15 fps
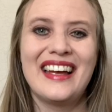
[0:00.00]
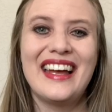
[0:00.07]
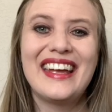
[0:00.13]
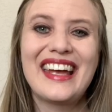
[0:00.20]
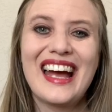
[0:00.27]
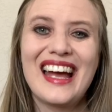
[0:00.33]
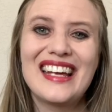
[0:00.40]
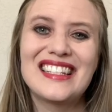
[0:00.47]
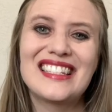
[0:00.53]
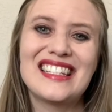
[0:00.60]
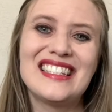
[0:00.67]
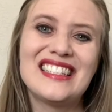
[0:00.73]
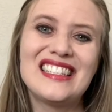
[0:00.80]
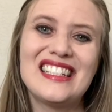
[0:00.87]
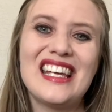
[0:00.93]
guys,
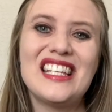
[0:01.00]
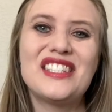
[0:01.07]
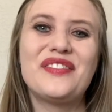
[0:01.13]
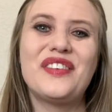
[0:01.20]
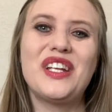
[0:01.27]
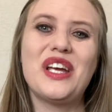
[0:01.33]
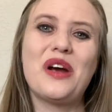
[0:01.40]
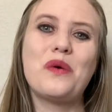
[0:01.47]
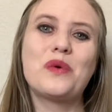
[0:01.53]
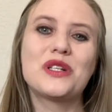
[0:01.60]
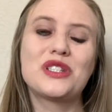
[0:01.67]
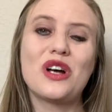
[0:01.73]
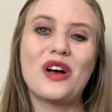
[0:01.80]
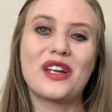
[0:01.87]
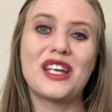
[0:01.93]
in today's video we're
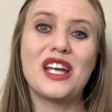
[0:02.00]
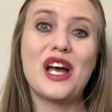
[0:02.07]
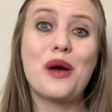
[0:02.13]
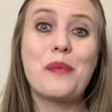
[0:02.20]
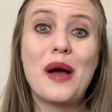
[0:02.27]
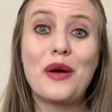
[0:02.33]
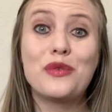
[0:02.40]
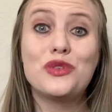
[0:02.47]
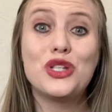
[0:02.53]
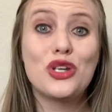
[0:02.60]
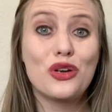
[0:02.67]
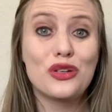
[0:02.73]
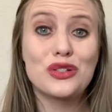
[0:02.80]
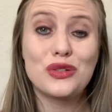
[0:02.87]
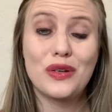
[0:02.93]
talking about
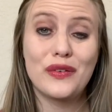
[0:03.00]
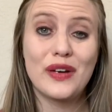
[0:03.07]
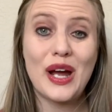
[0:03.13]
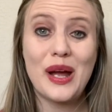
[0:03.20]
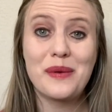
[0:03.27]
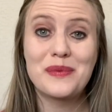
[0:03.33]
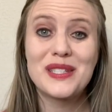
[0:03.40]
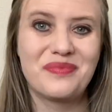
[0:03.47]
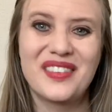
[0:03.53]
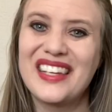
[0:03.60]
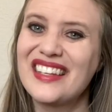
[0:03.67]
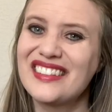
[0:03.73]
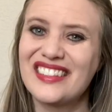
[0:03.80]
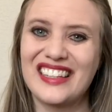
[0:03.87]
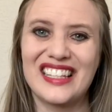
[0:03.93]
nursery rhymes.
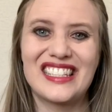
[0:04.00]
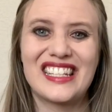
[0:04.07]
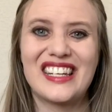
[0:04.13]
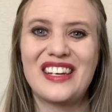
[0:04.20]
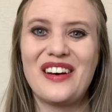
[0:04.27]
So let's get